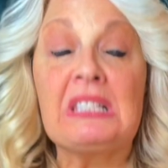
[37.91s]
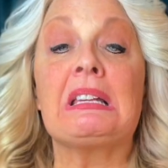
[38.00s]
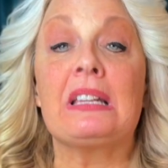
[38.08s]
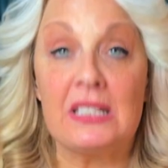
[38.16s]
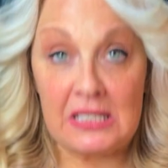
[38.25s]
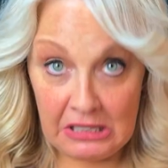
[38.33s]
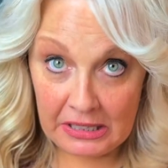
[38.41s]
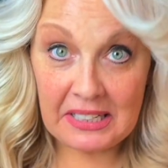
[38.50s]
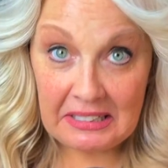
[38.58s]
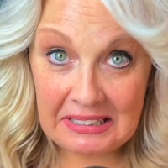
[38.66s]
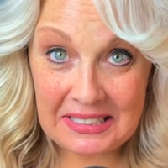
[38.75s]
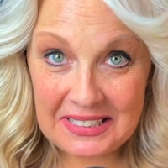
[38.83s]

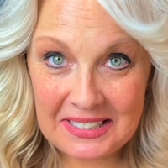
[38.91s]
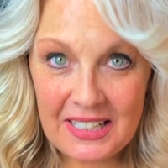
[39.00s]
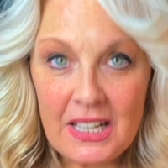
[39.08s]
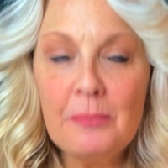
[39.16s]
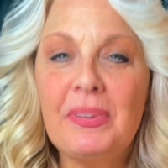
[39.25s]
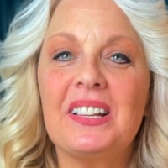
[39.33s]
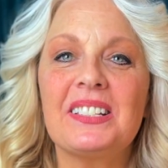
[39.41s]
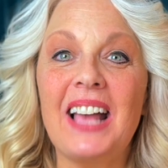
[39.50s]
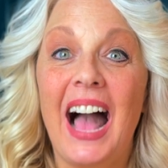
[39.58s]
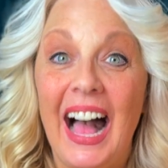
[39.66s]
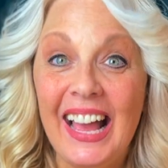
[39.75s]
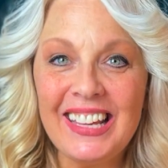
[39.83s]
excited because
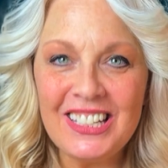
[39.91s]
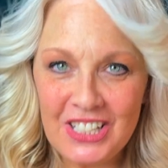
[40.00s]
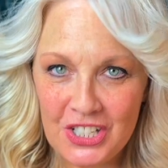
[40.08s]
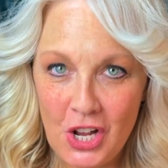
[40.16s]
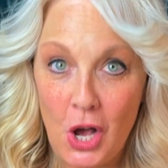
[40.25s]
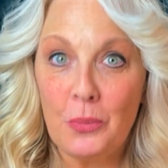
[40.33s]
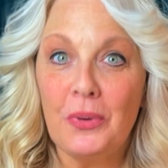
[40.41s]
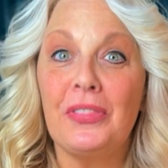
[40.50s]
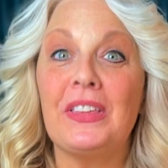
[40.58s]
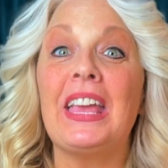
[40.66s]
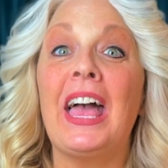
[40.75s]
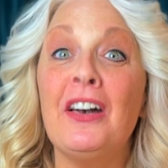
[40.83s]
I get to talk with
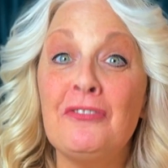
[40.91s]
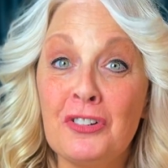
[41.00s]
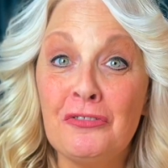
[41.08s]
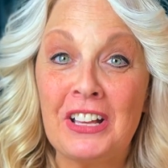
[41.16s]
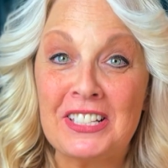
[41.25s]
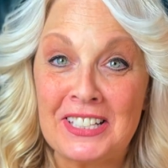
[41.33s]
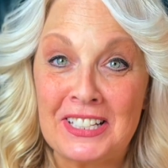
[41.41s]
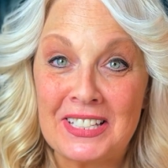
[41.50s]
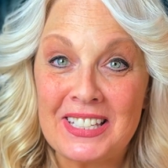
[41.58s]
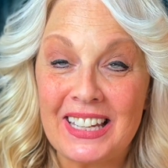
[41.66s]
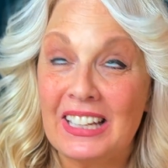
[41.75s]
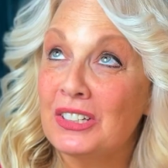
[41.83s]
the effervescent
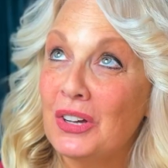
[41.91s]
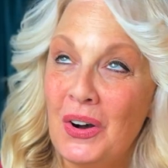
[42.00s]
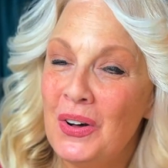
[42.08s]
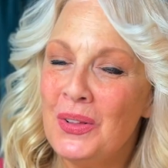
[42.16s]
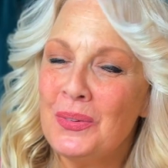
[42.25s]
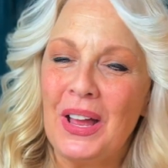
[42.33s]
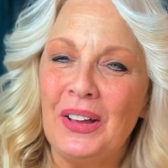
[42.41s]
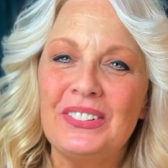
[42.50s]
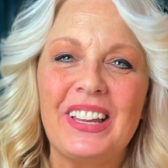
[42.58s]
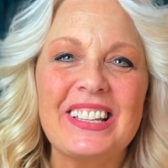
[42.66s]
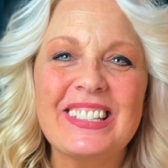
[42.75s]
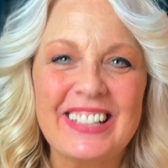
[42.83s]
and all-around
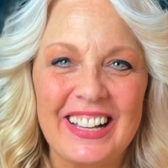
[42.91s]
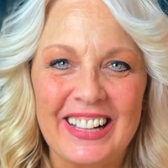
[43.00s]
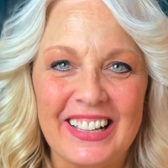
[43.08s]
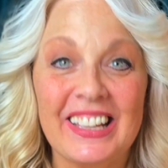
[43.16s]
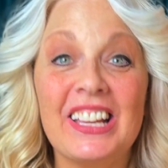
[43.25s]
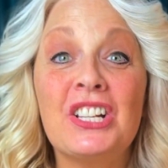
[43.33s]
nice guy,